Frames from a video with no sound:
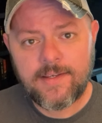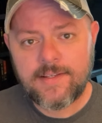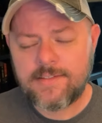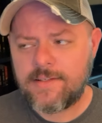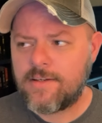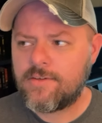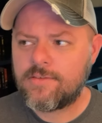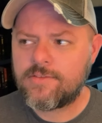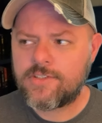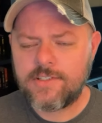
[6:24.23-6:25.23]
So
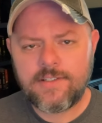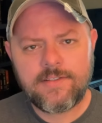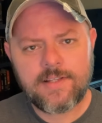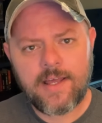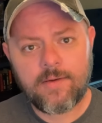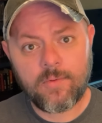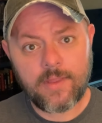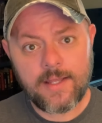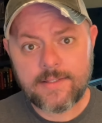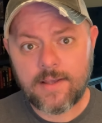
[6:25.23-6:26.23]
she's like, well,
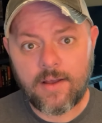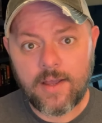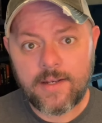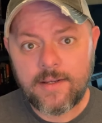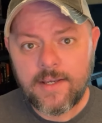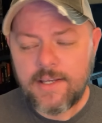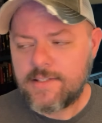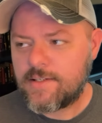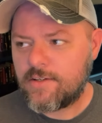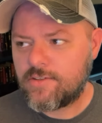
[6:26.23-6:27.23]
that's odd.
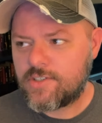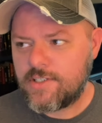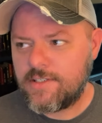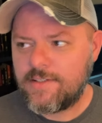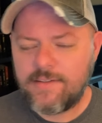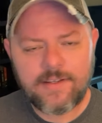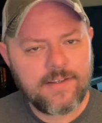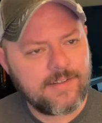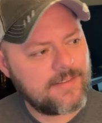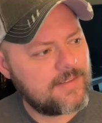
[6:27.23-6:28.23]
So she
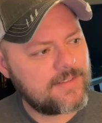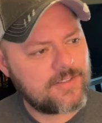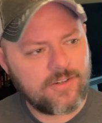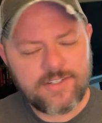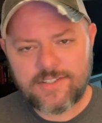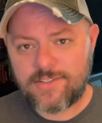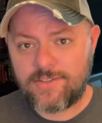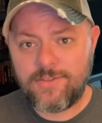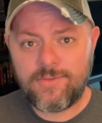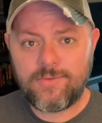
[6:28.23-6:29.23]
starts
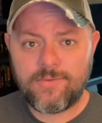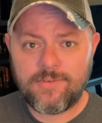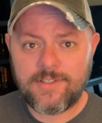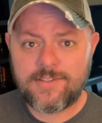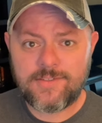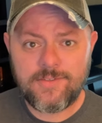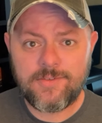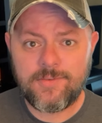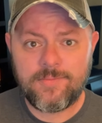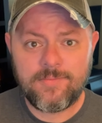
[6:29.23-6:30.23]
to
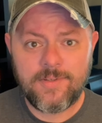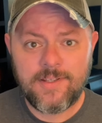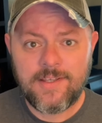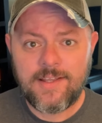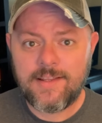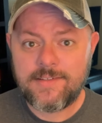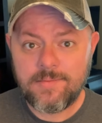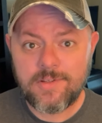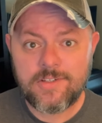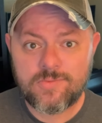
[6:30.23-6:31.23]
assume that
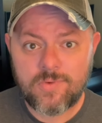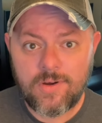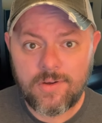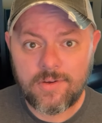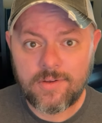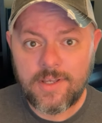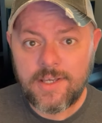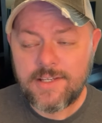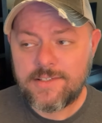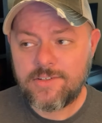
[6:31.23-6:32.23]
something is wrong.
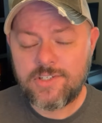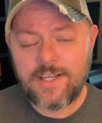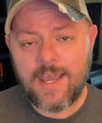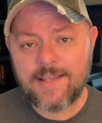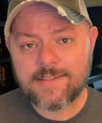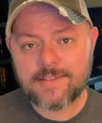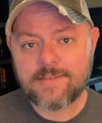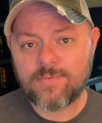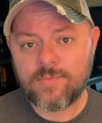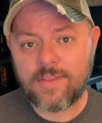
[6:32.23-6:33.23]
So she asks
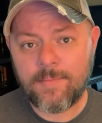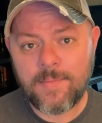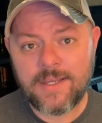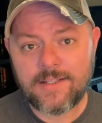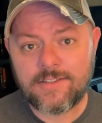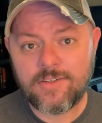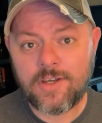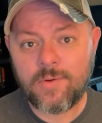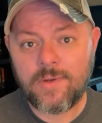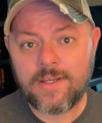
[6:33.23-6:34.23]
the men to
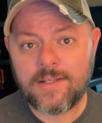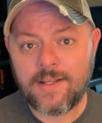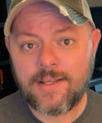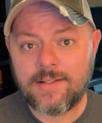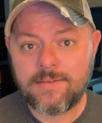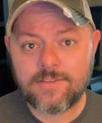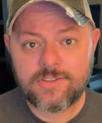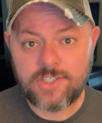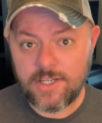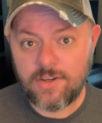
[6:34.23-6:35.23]
go in and
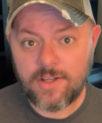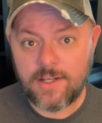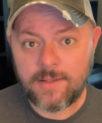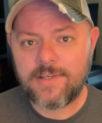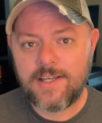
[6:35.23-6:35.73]
check on him.